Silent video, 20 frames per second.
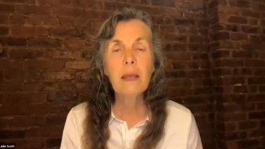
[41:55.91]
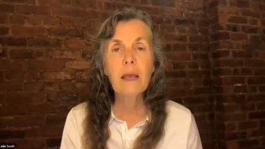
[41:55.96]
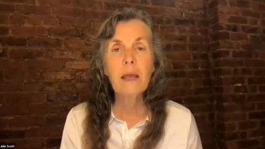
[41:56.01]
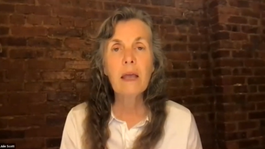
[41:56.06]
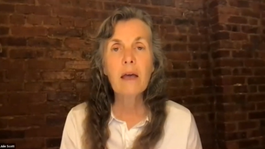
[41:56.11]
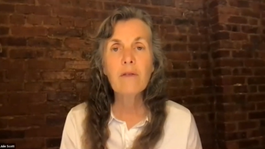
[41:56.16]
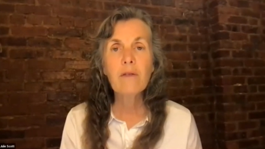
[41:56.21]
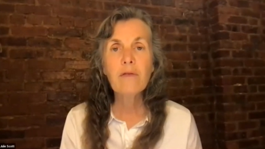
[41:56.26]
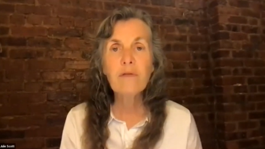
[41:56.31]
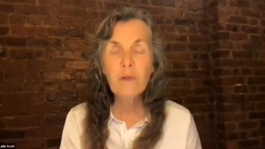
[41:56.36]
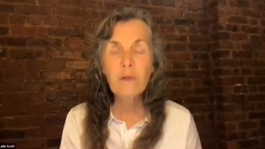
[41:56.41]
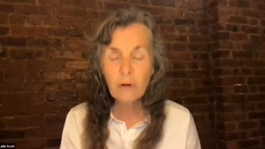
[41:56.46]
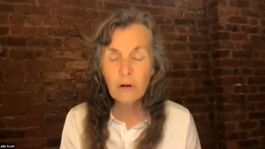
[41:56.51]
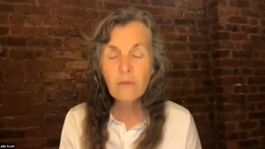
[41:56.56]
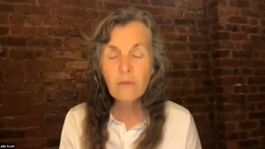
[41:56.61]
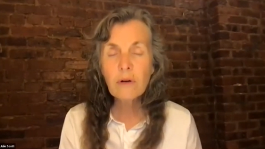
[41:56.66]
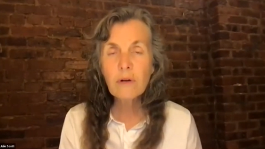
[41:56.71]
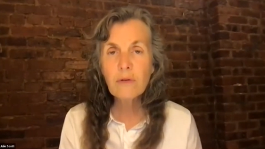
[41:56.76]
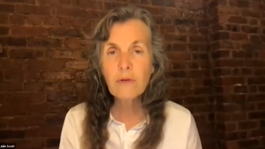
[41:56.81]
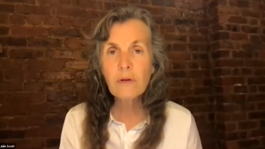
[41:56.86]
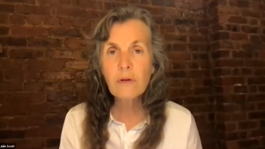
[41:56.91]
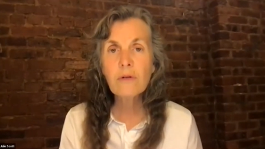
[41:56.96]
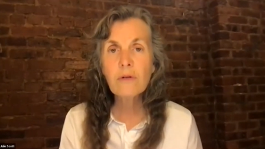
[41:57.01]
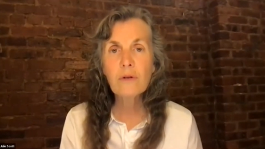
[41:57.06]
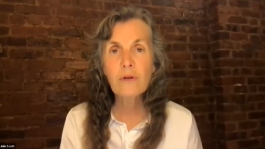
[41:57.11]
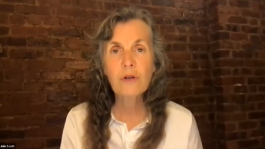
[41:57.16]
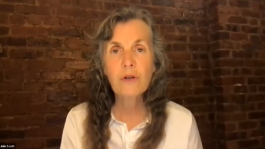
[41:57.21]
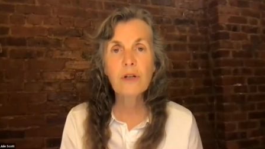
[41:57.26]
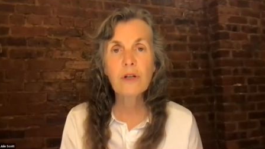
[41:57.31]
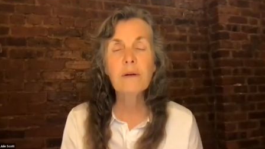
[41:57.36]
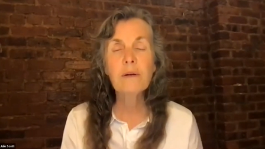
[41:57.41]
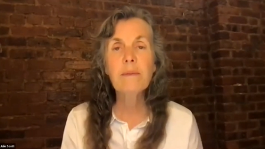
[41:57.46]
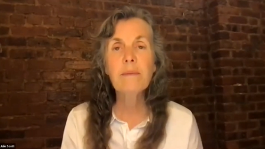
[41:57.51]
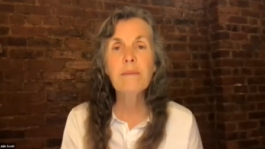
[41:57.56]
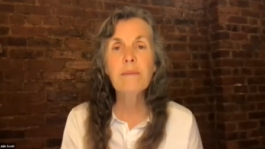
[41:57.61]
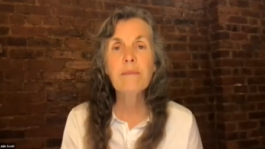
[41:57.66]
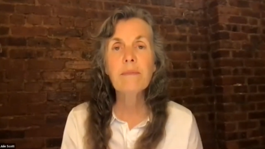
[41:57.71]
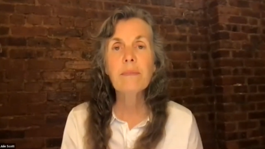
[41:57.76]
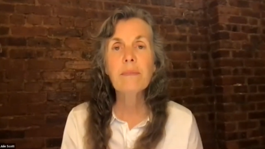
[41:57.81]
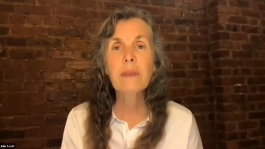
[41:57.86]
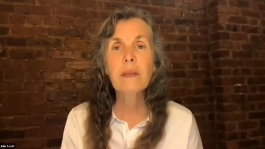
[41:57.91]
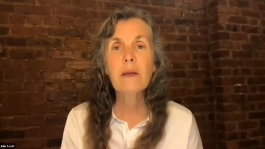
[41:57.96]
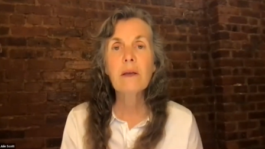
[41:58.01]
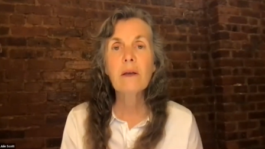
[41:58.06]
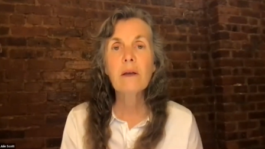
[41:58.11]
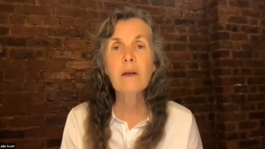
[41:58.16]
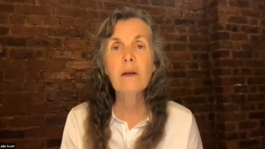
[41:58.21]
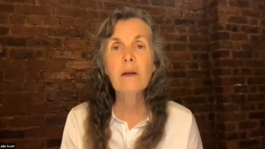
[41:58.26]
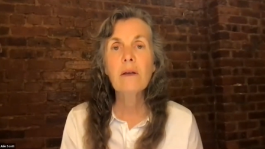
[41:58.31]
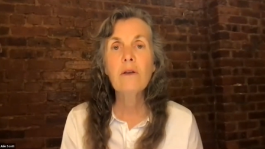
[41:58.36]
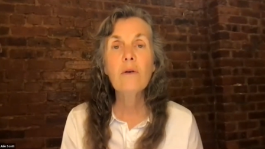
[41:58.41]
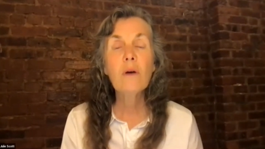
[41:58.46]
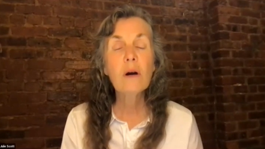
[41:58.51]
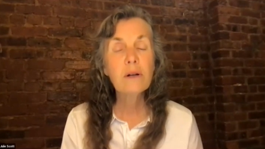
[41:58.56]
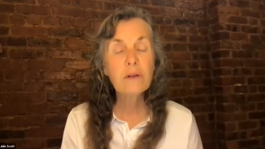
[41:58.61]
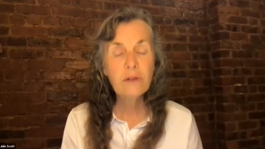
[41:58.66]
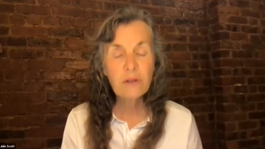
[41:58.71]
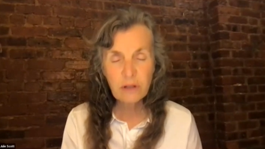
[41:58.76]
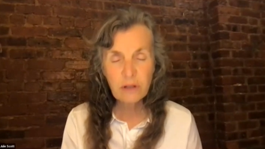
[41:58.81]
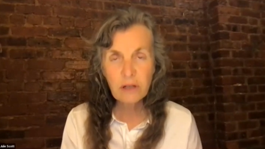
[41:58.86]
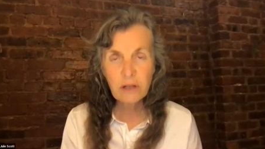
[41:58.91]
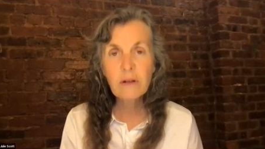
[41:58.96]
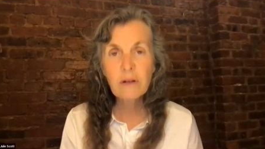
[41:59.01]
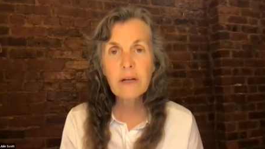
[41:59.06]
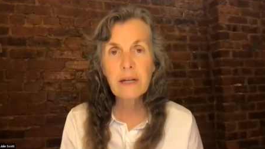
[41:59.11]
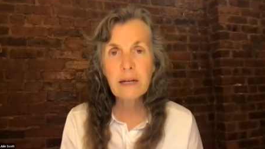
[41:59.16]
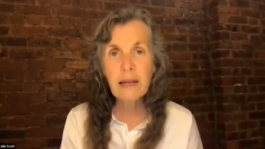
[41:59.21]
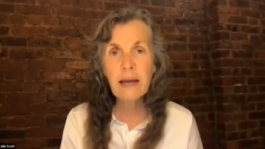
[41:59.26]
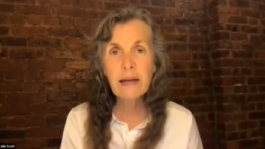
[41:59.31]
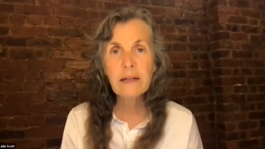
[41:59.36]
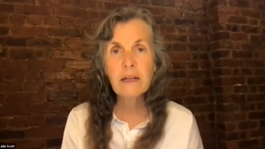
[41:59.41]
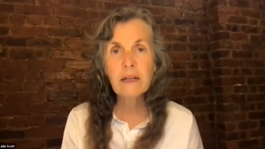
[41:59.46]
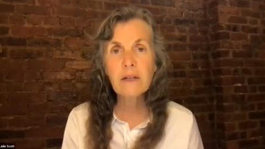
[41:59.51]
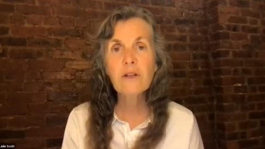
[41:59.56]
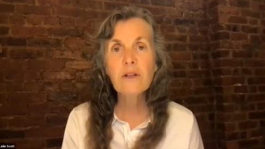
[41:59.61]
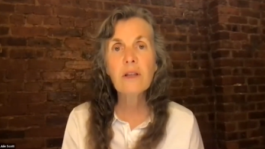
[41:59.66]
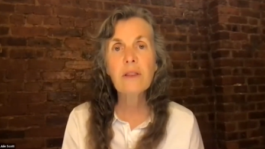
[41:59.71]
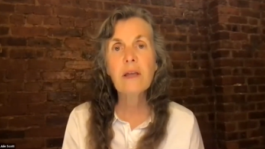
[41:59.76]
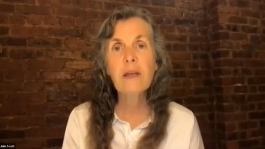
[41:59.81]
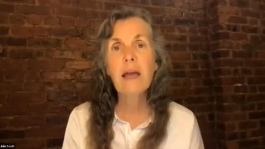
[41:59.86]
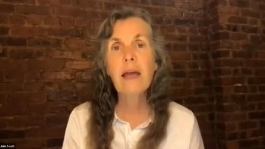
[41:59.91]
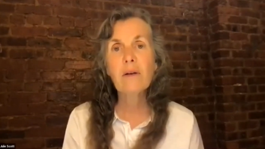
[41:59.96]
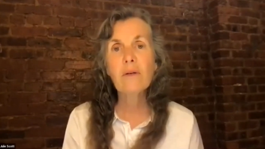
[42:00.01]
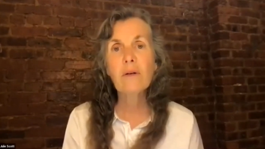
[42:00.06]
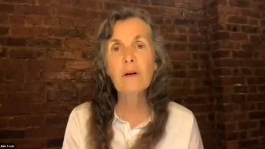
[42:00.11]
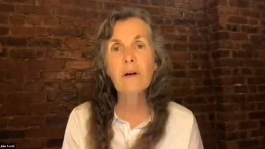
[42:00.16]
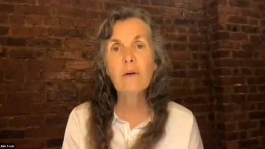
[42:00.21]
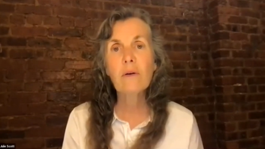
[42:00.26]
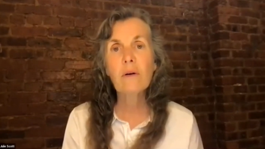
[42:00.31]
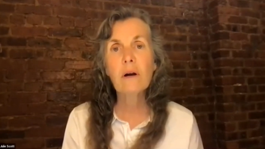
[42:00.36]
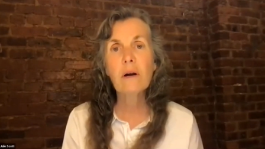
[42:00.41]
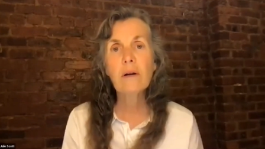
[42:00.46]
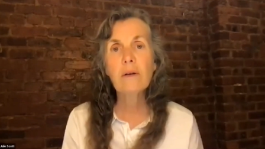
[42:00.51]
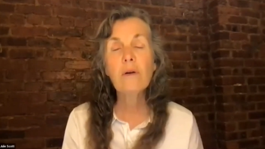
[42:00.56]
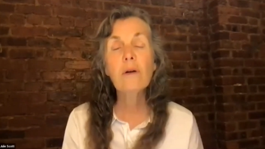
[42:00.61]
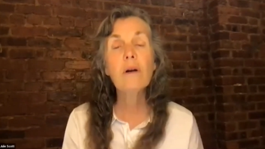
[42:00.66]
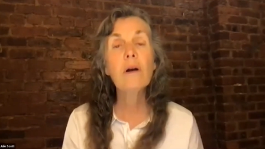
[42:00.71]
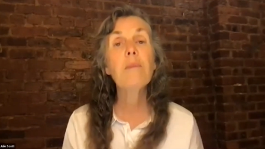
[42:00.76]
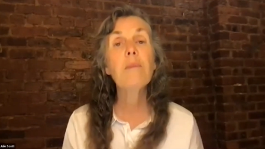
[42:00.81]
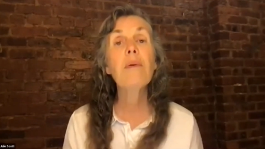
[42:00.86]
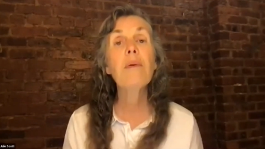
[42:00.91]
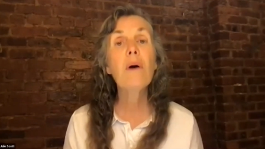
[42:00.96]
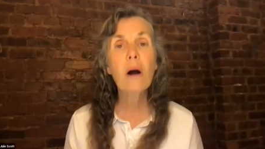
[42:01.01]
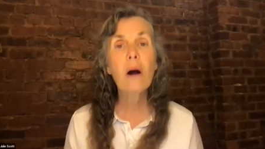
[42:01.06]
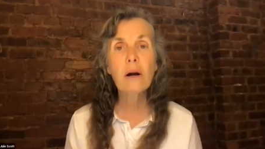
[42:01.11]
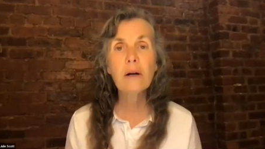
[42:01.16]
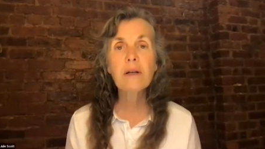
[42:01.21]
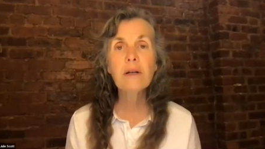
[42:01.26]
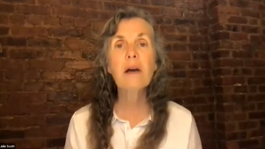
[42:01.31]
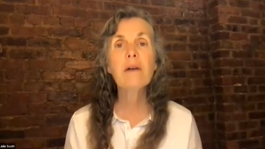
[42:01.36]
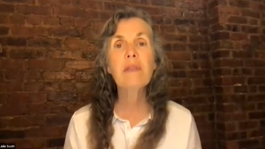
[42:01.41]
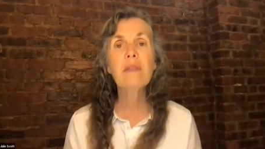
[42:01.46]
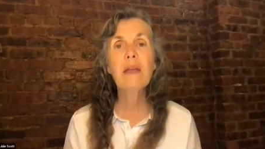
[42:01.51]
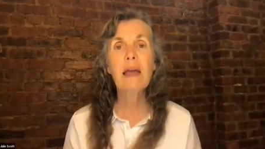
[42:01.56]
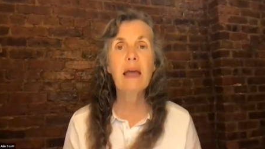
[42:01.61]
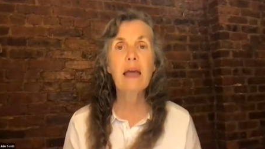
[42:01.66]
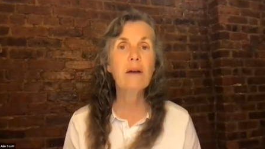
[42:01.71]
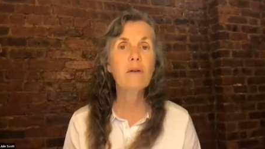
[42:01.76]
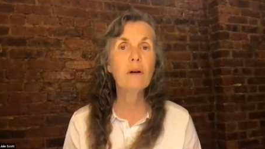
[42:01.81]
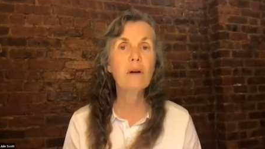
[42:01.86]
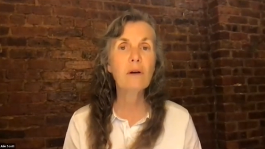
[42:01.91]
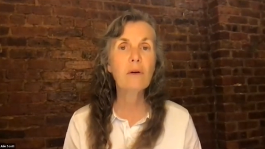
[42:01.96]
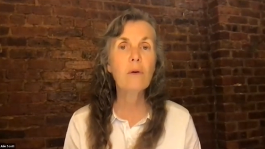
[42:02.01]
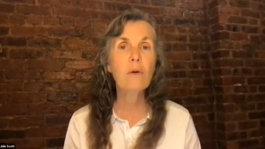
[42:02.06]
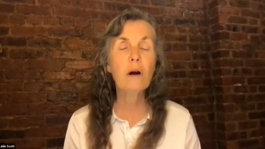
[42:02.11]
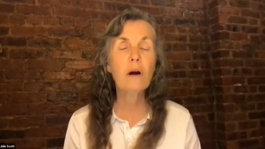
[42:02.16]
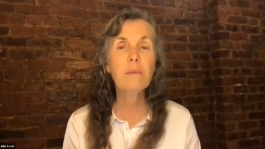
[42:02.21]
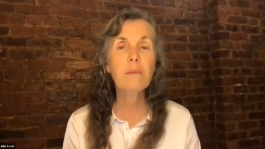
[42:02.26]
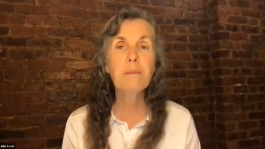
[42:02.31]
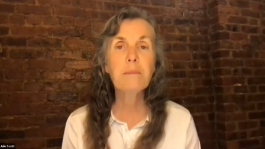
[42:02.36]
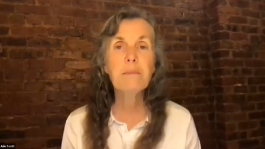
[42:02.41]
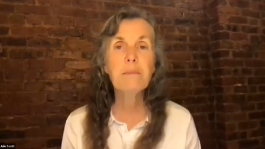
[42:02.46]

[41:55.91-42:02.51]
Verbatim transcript: if you're a Rosicrucian, you are still connected to the egregore. You're a part of the egregore.